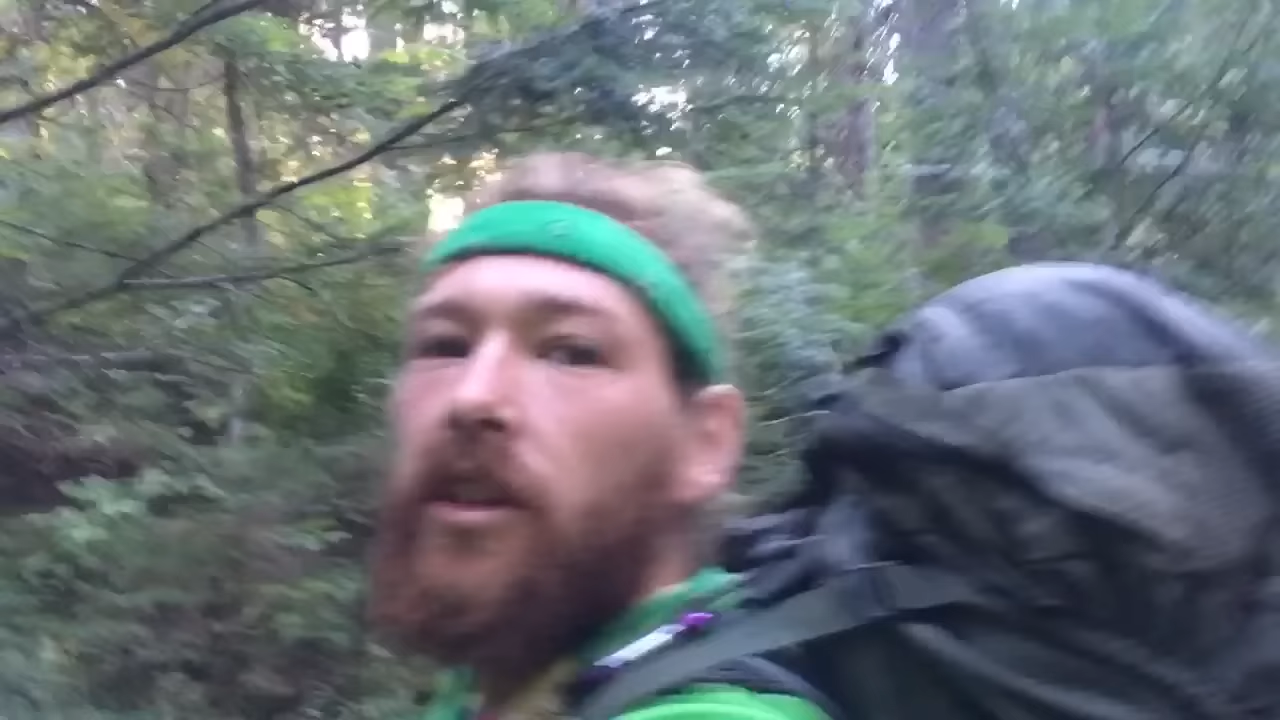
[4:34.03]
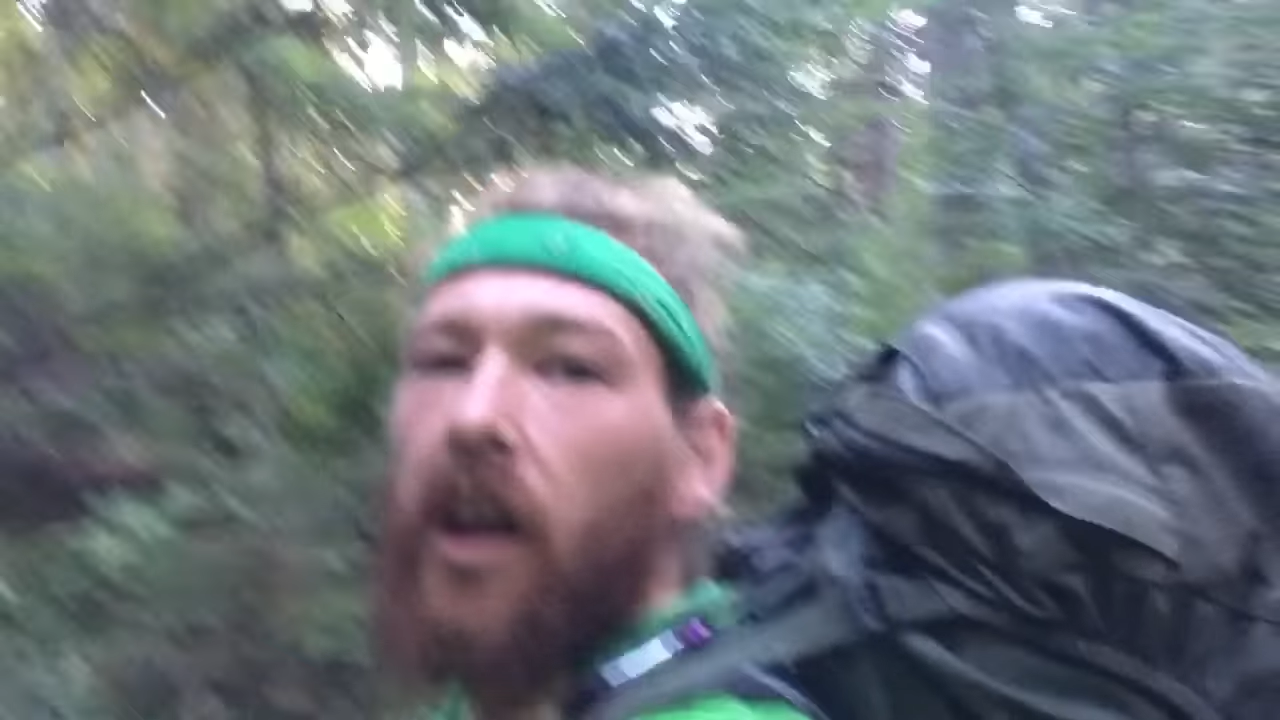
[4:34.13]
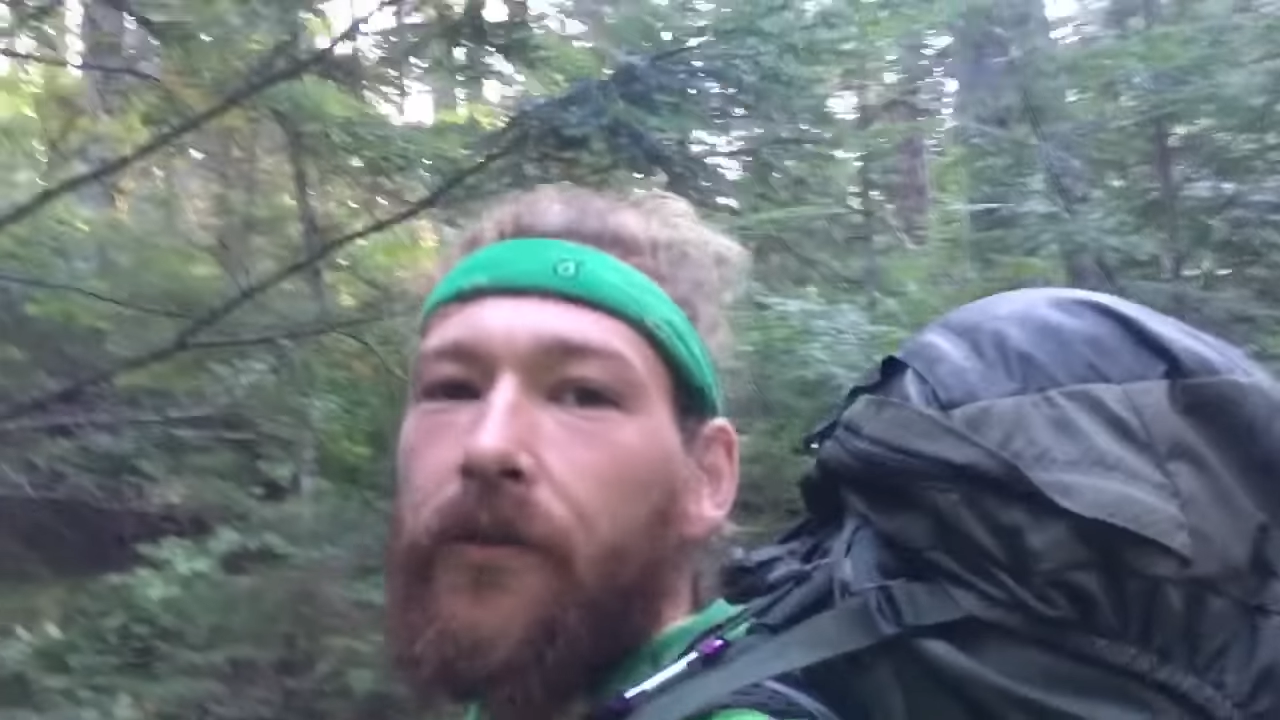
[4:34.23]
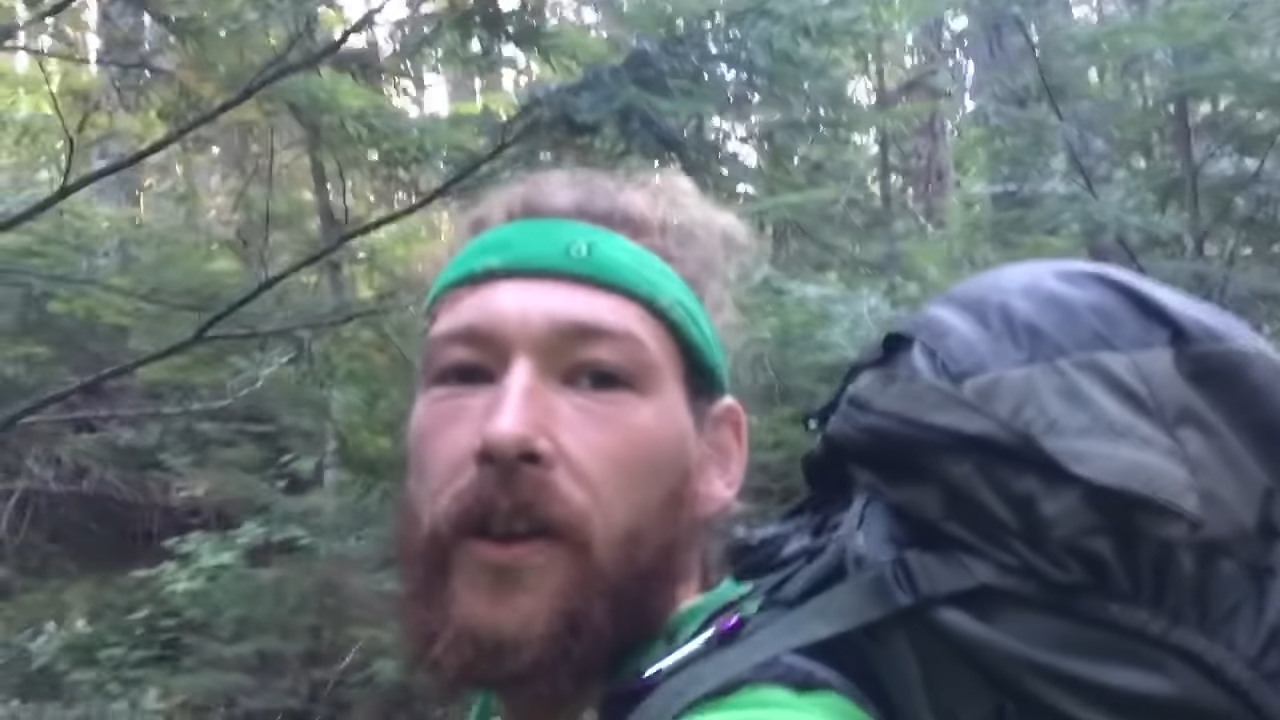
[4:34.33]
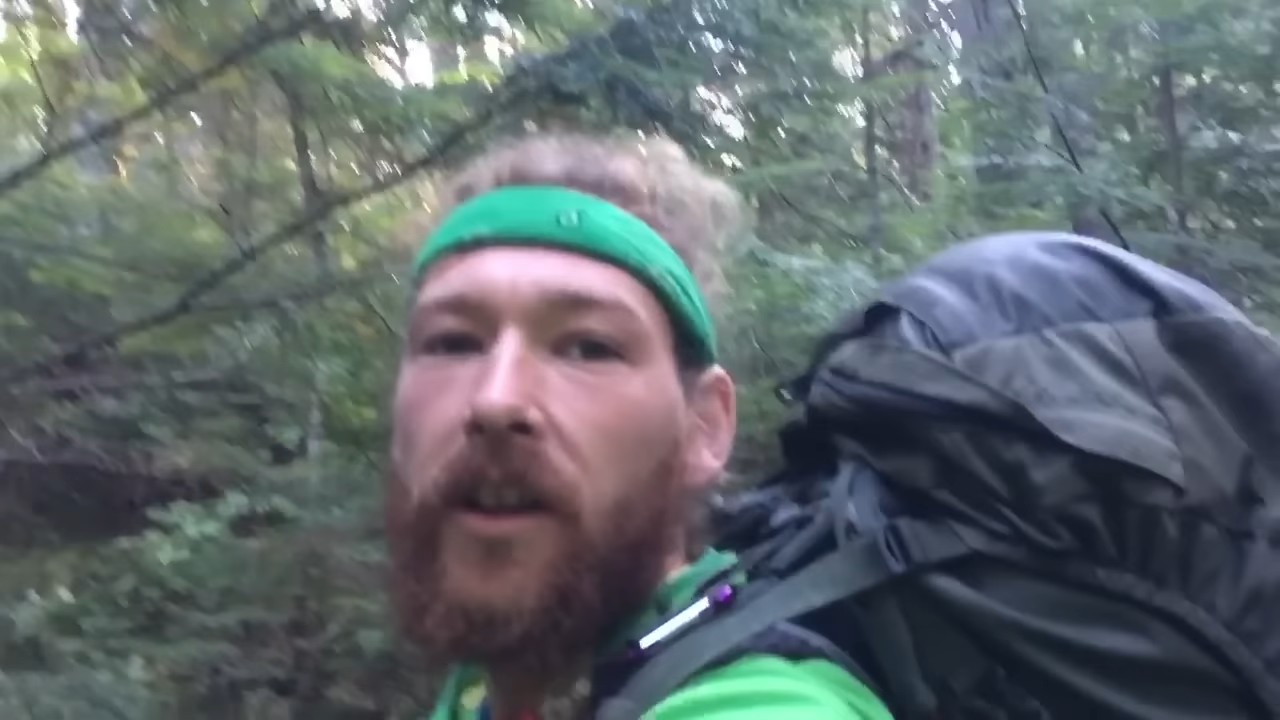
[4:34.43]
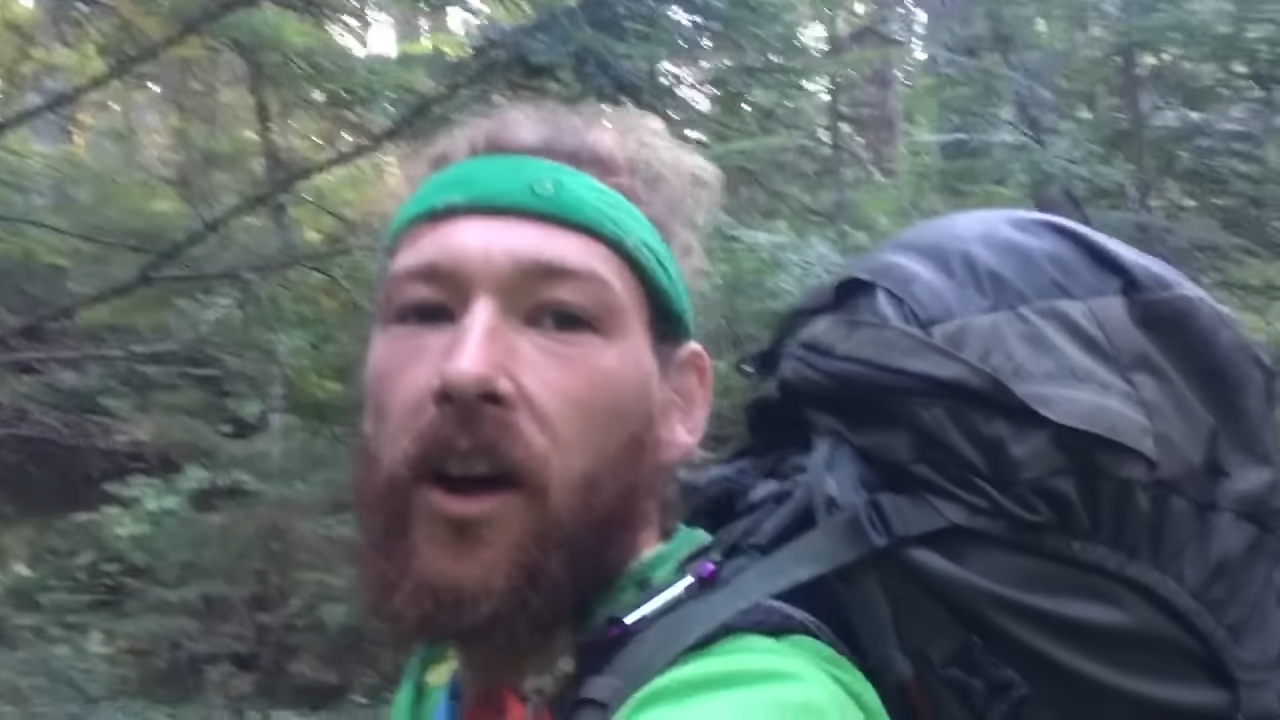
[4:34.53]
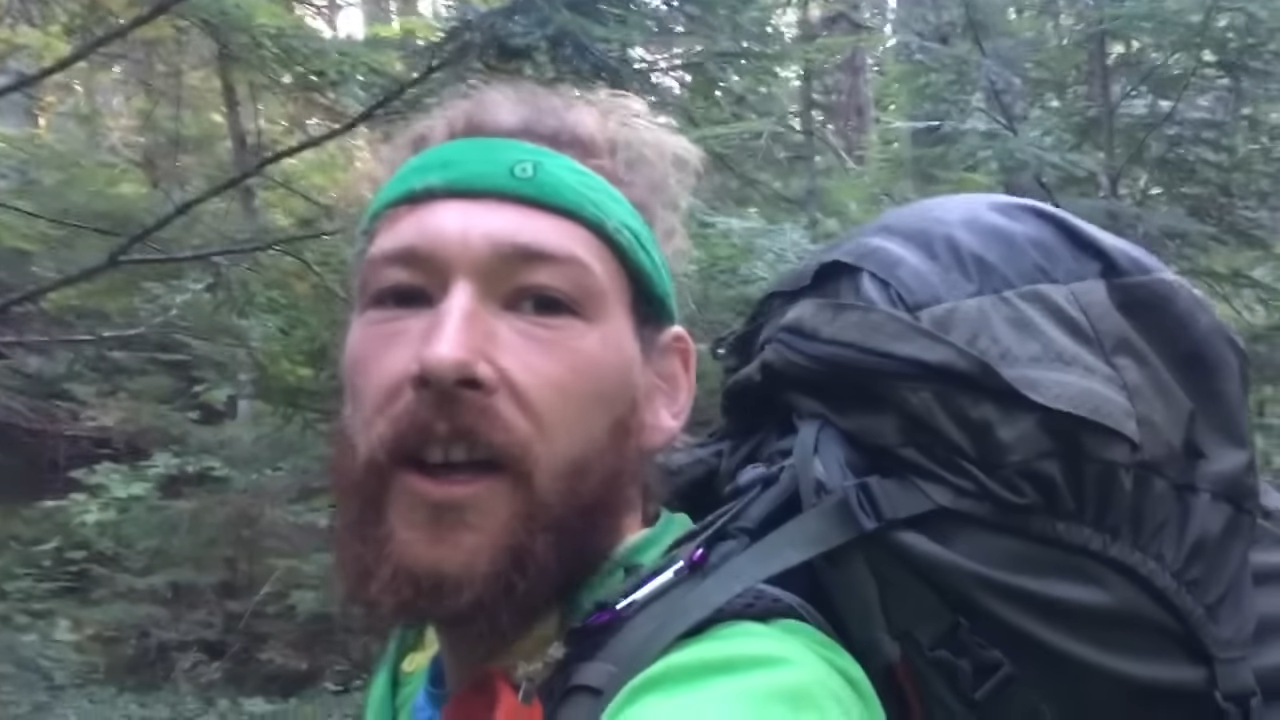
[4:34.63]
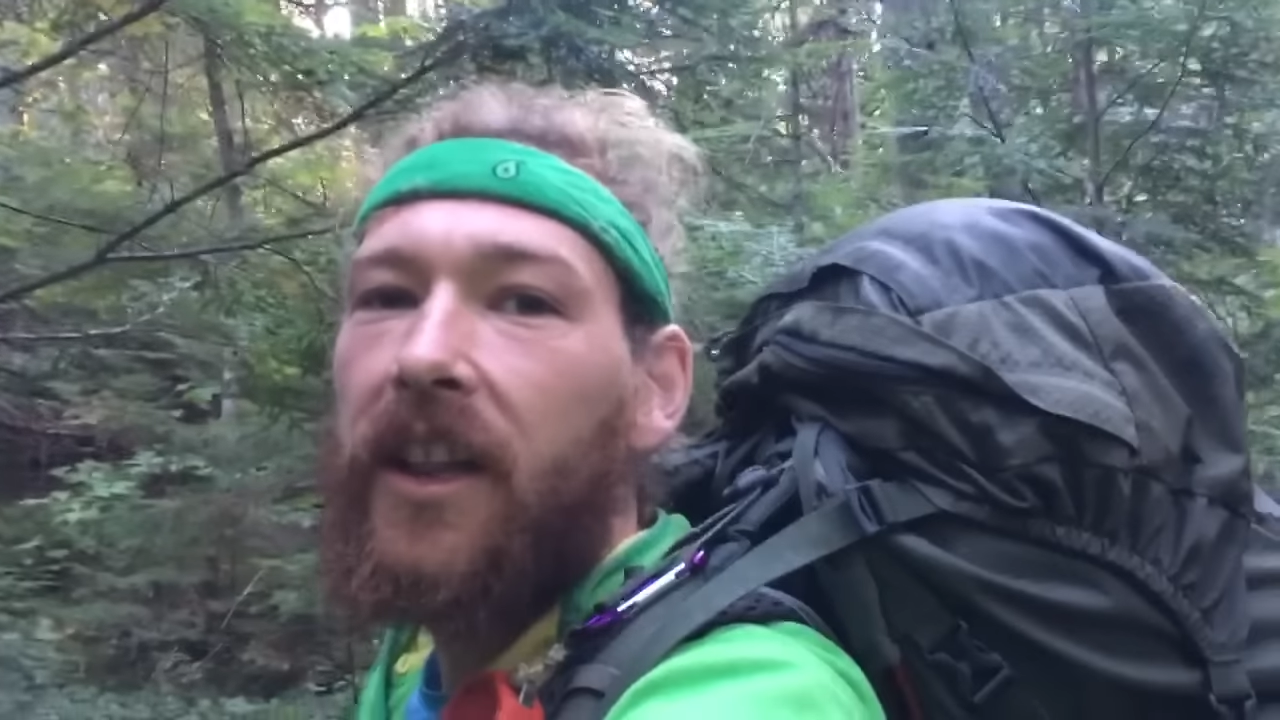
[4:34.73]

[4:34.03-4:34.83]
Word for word: Nothing like